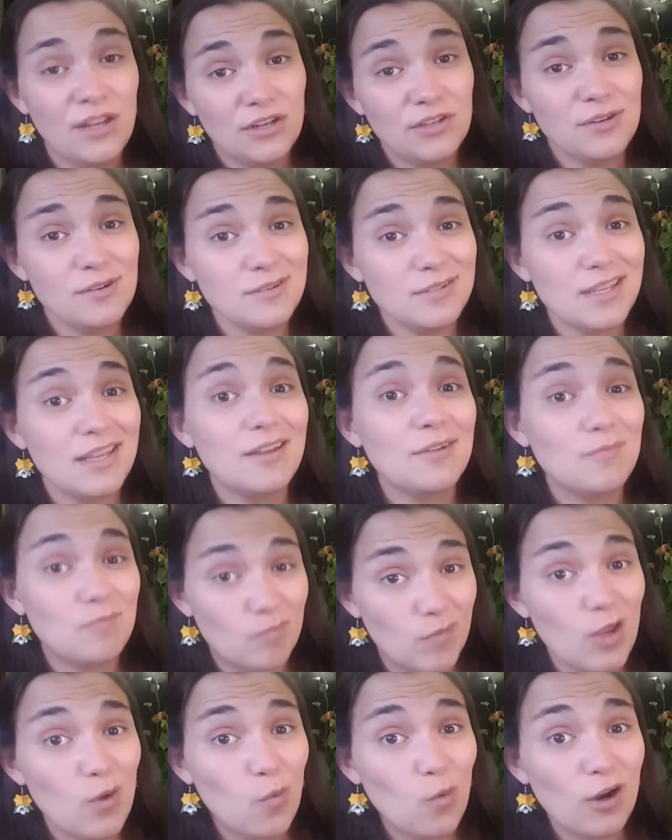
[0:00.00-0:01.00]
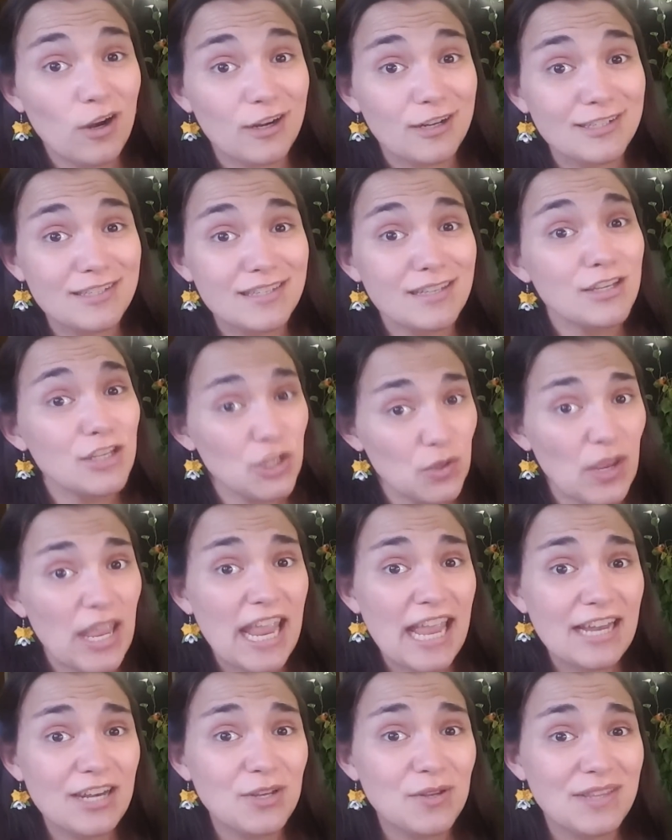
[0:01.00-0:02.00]
Turns out it works. You
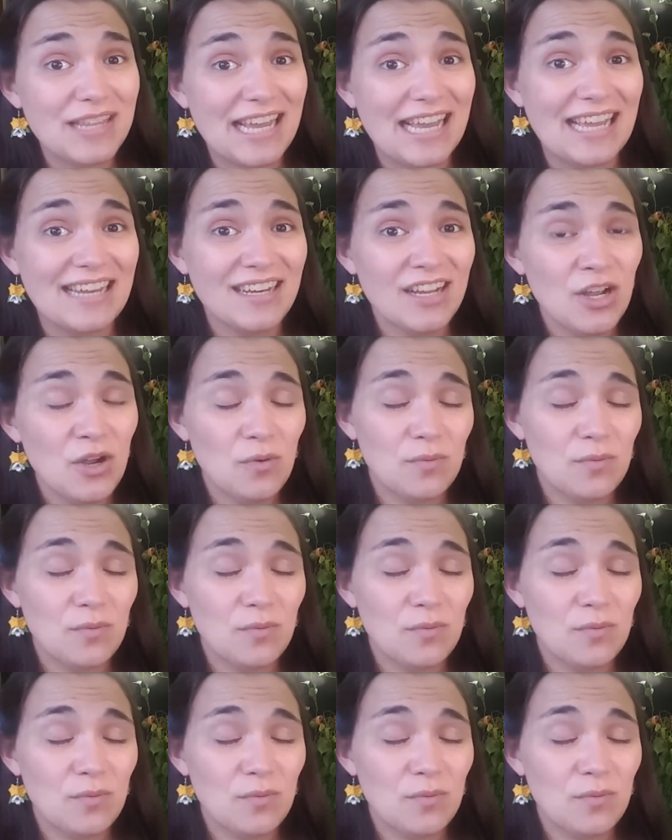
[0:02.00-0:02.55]
can do that.